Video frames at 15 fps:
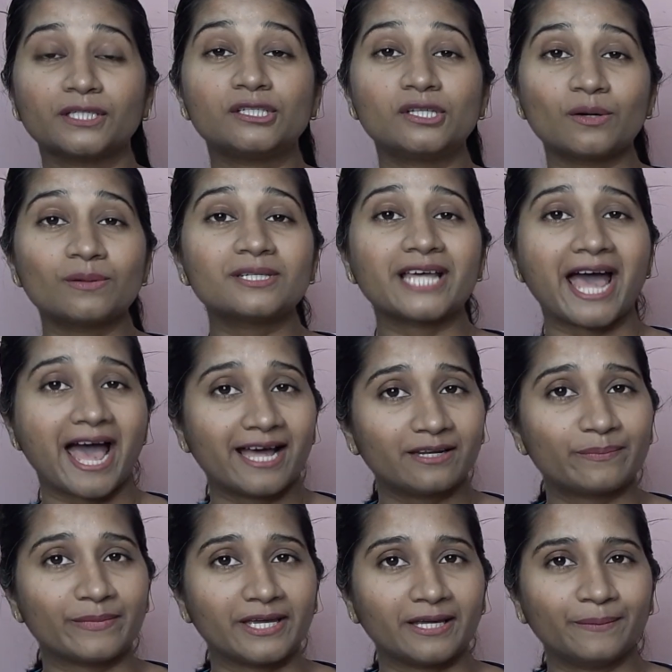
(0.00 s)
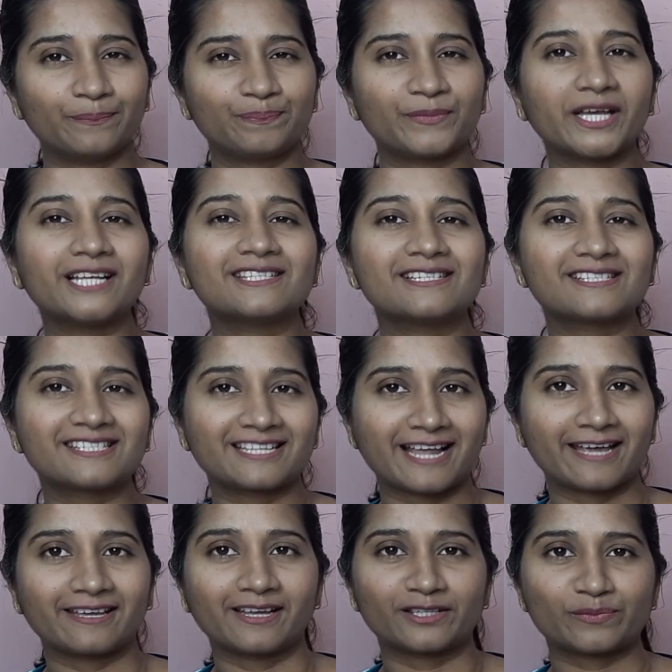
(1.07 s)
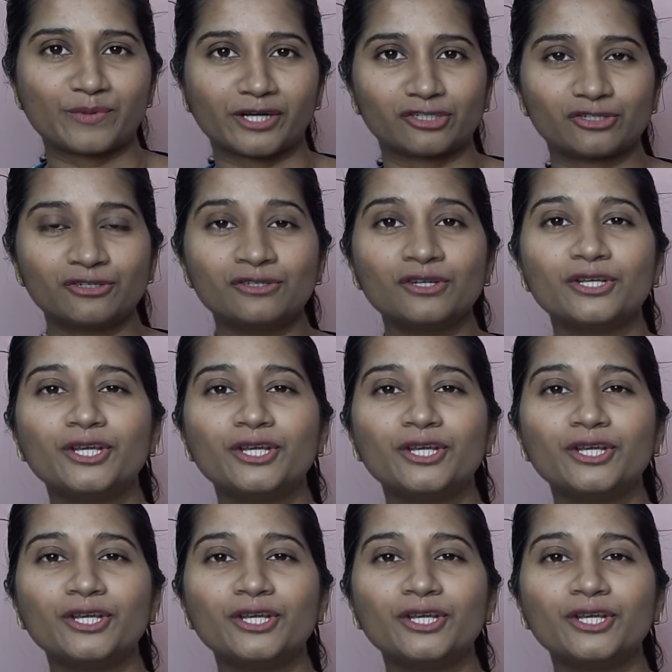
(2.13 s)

don't at me is a slang expression